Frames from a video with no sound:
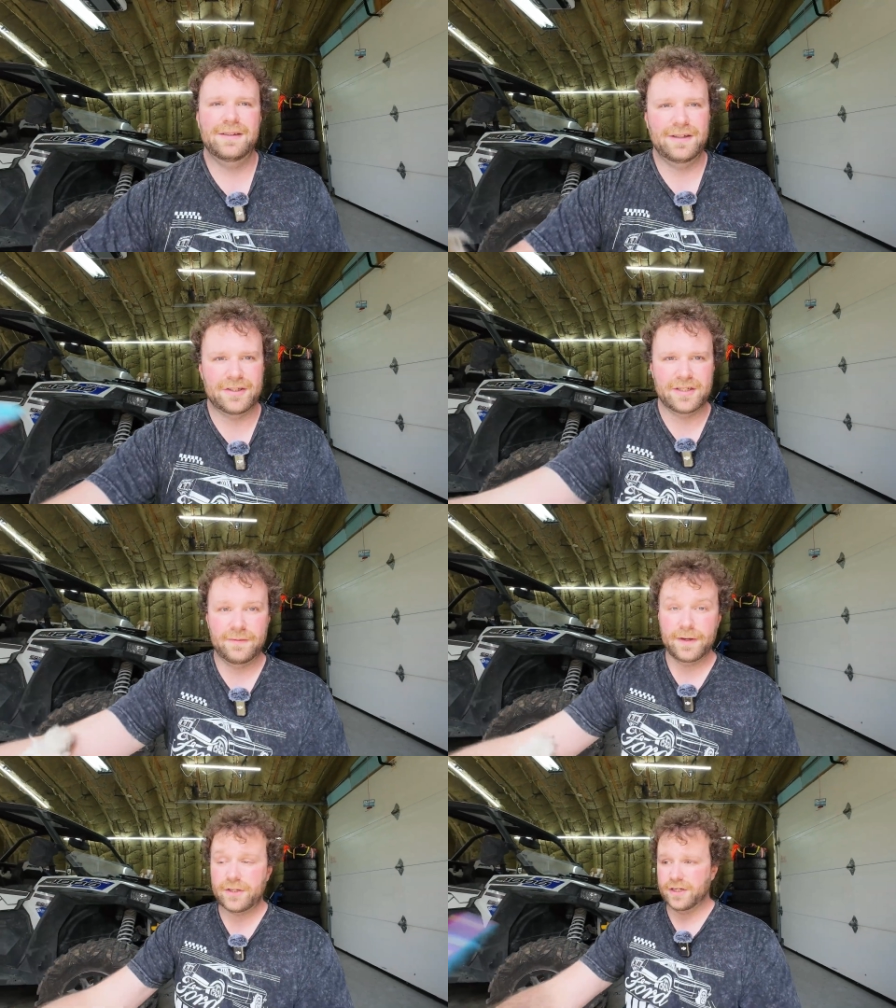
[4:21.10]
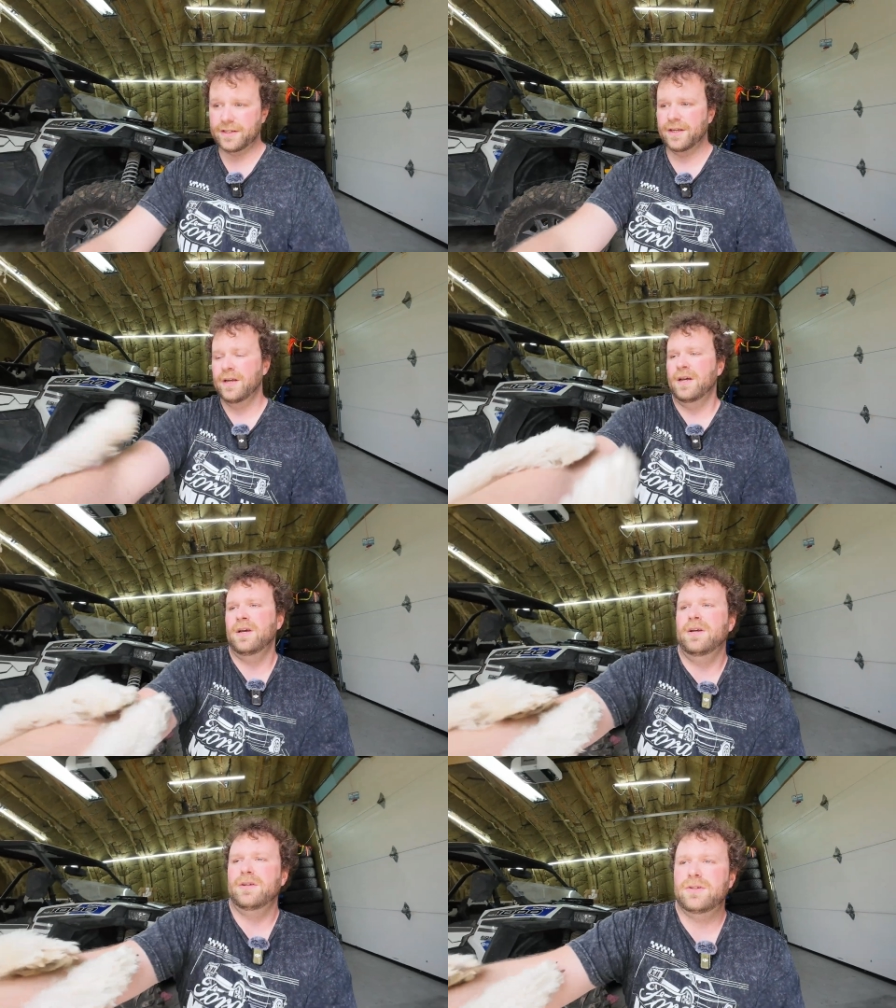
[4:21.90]
Oh, she's vicious.
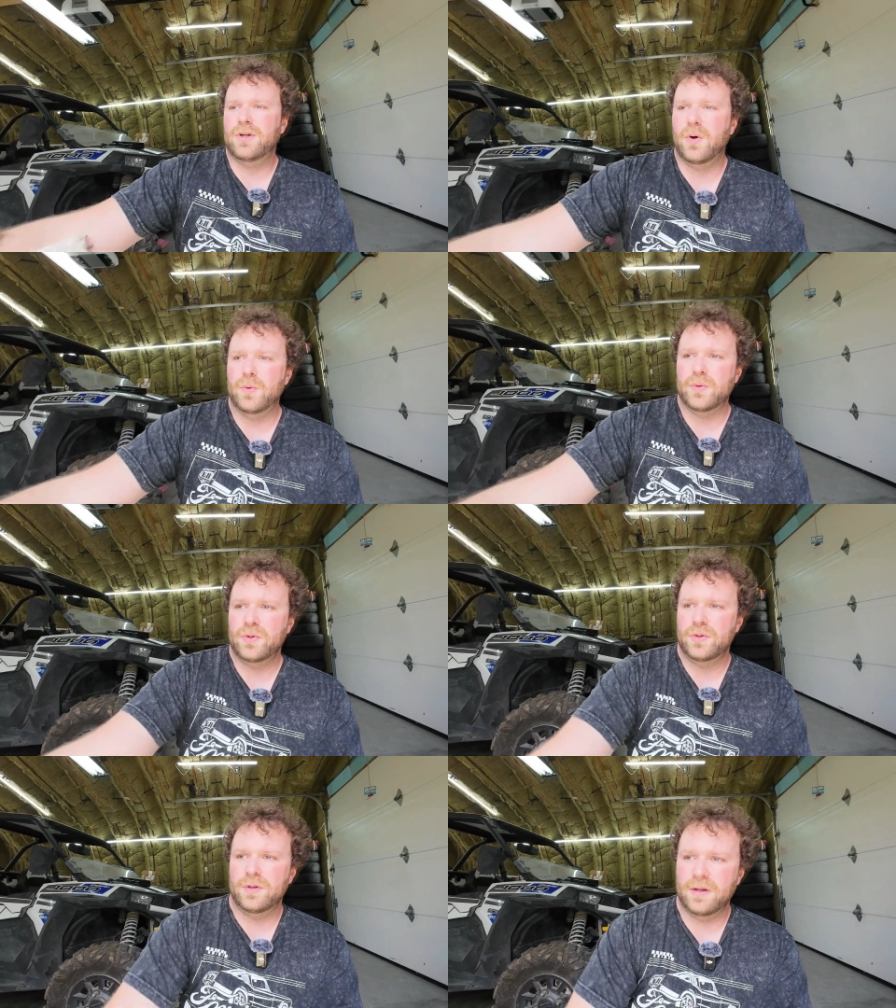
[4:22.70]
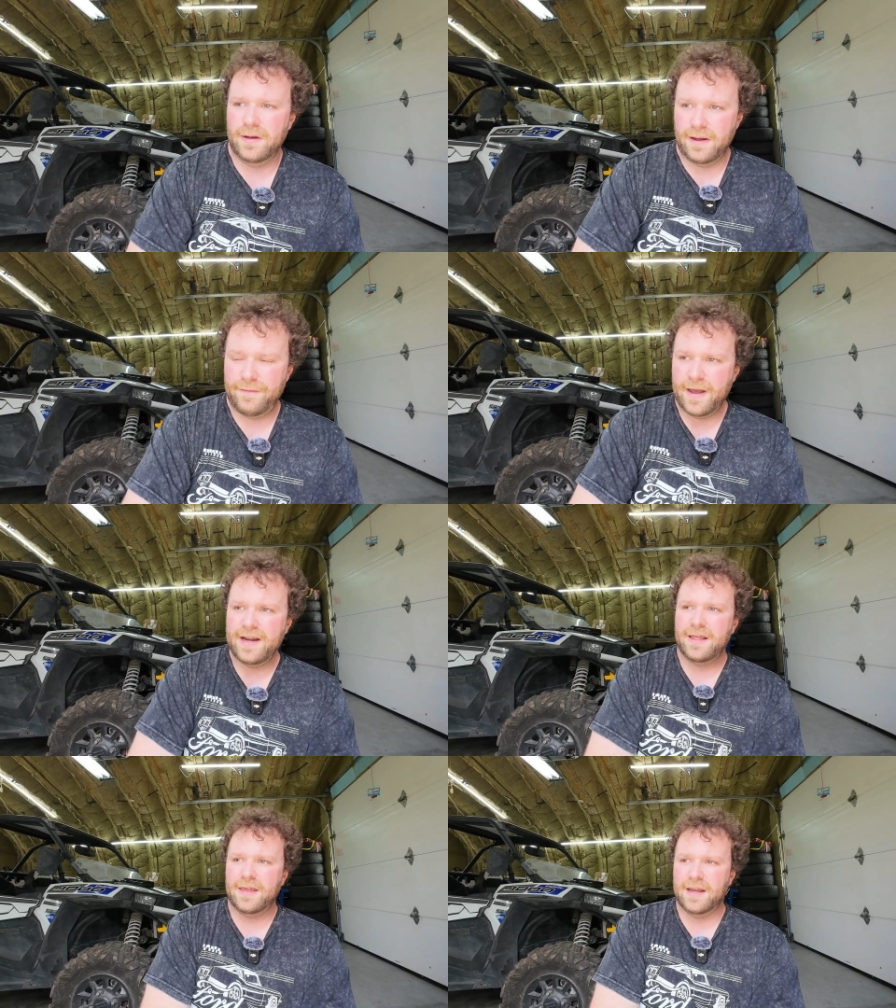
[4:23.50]
So if
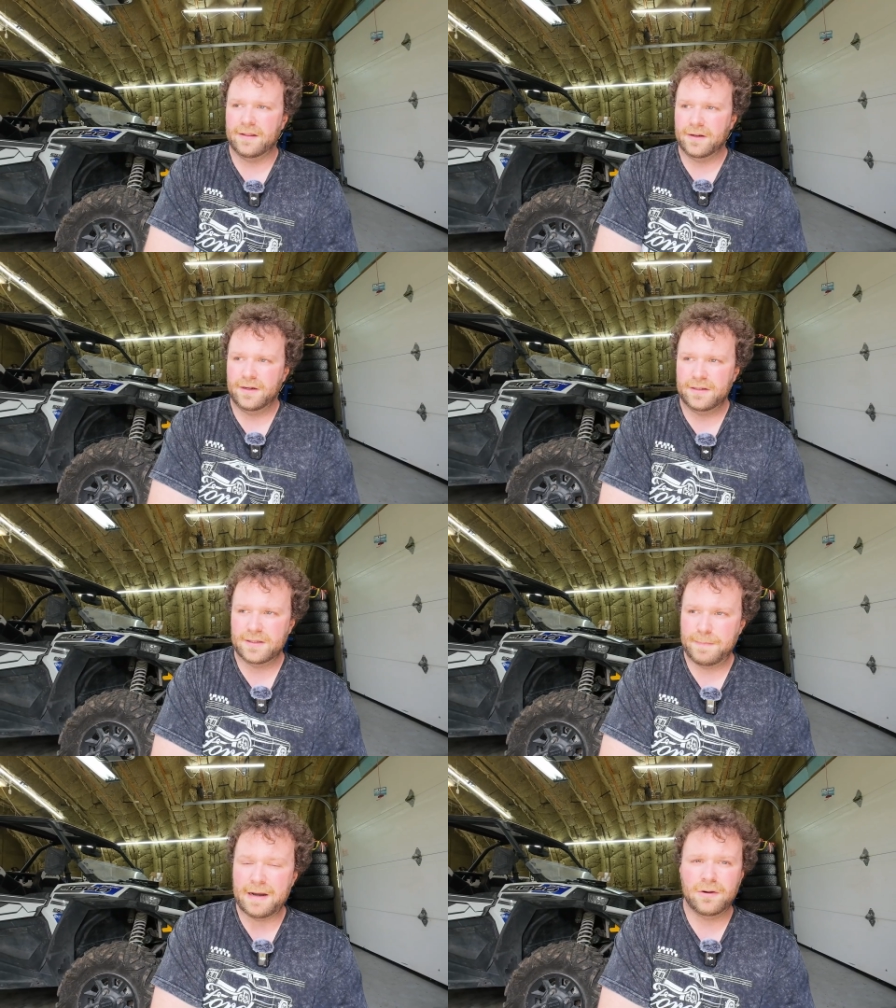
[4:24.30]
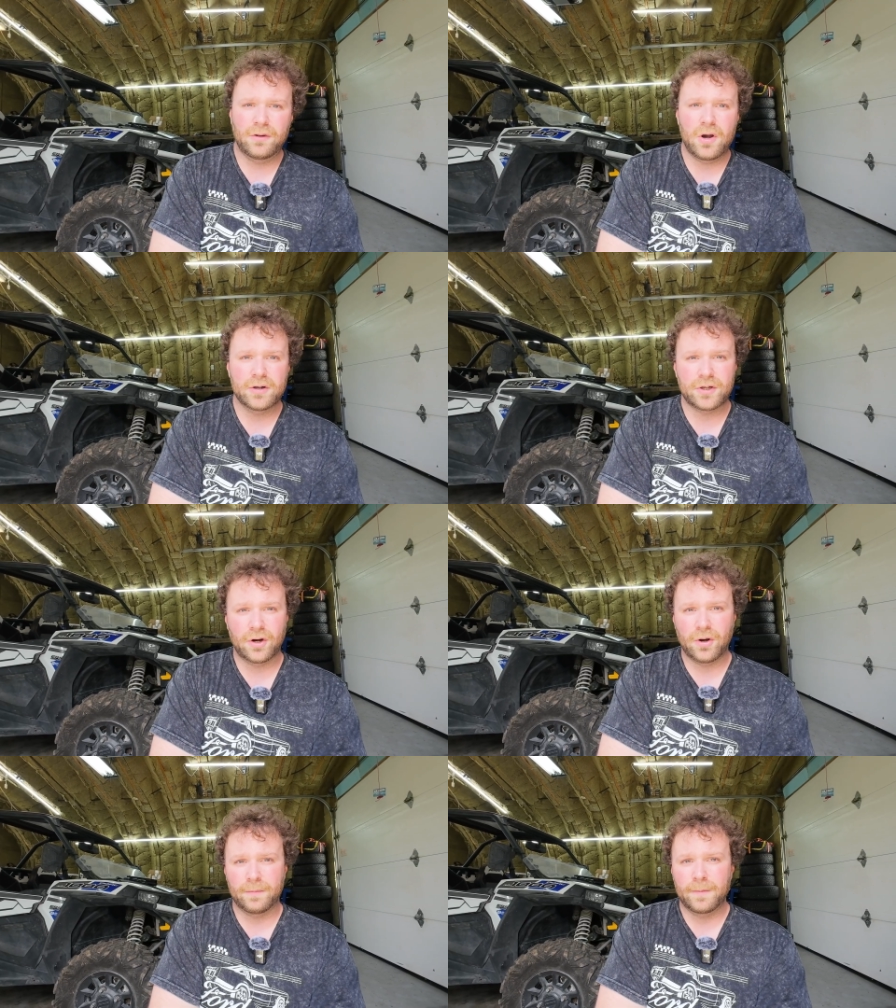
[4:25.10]
anything, it's better long
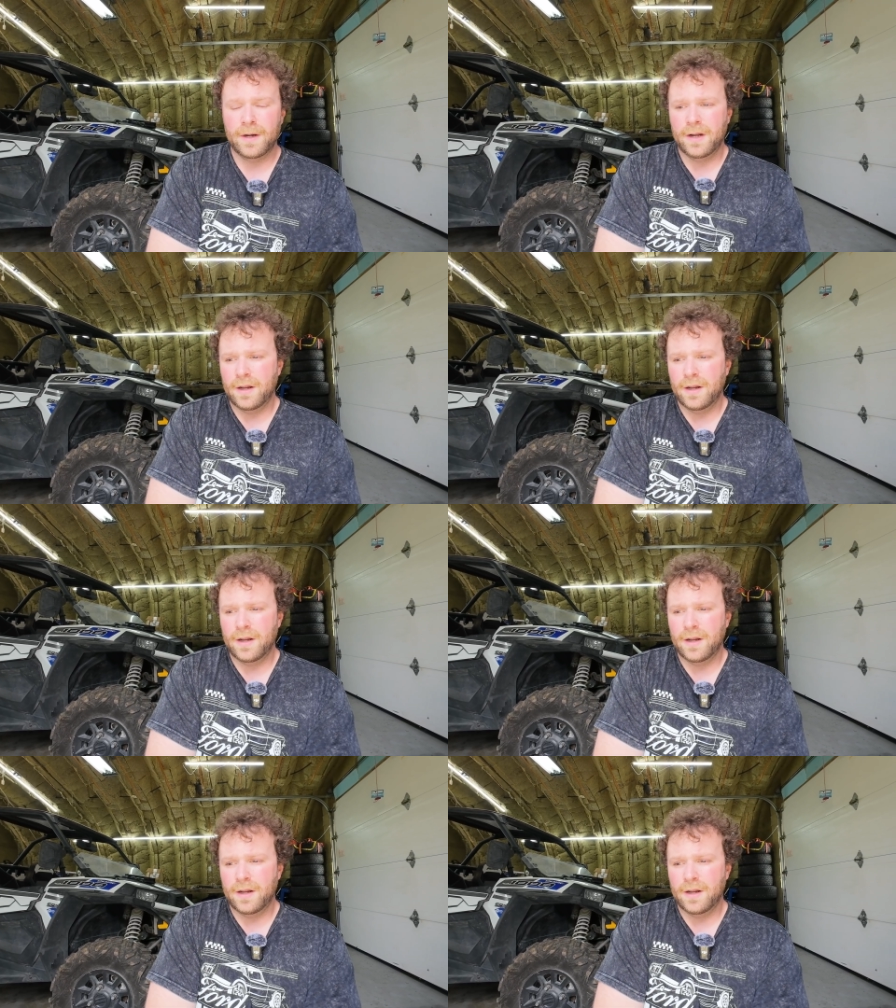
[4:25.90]
term.